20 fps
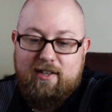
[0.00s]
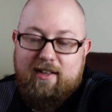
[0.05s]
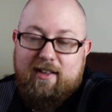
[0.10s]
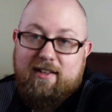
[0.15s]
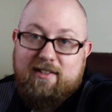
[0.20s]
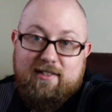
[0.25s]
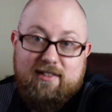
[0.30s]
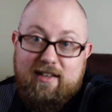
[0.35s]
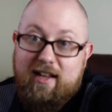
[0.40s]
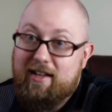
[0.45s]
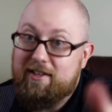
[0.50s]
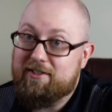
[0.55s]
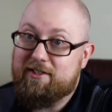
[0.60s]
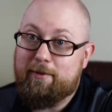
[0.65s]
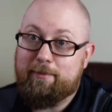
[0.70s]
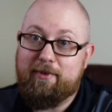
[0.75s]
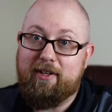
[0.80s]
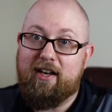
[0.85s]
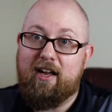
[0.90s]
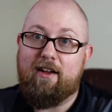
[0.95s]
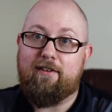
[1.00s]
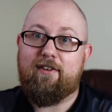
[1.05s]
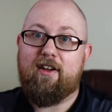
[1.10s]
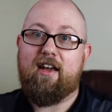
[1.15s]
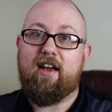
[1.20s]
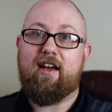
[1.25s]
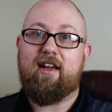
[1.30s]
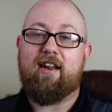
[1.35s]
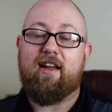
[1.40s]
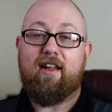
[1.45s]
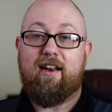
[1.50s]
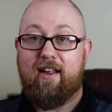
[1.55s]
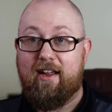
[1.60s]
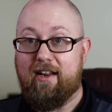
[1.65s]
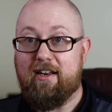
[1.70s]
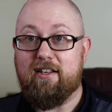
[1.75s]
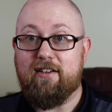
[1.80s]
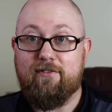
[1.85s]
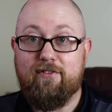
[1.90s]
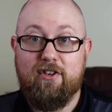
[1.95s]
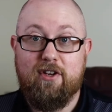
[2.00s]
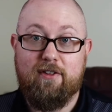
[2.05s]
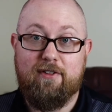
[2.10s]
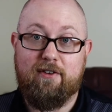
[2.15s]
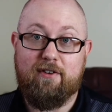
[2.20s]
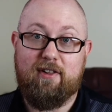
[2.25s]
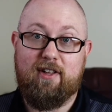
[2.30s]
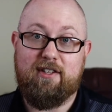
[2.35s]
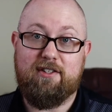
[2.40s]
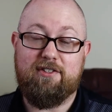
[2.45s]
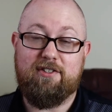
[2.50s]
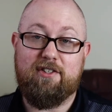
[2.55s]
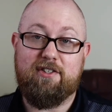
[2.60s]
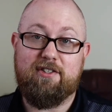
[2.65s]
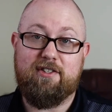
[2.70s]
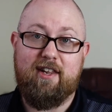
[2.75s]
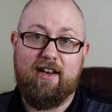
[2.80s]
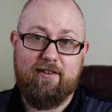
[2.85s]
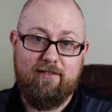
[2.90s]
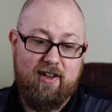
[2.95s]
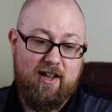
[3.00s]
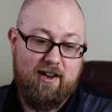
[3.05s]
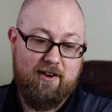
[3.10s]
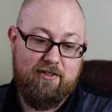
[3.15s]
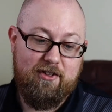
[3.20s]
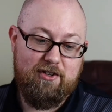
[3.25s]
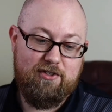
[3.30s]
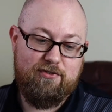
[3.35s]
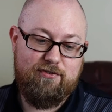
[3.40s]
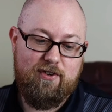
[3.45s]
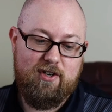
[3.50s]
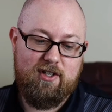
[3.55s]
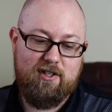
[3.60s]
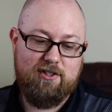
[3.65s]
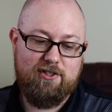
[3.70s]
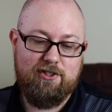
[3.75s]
It's not something I've had on any of the other lenses that I've had thus far,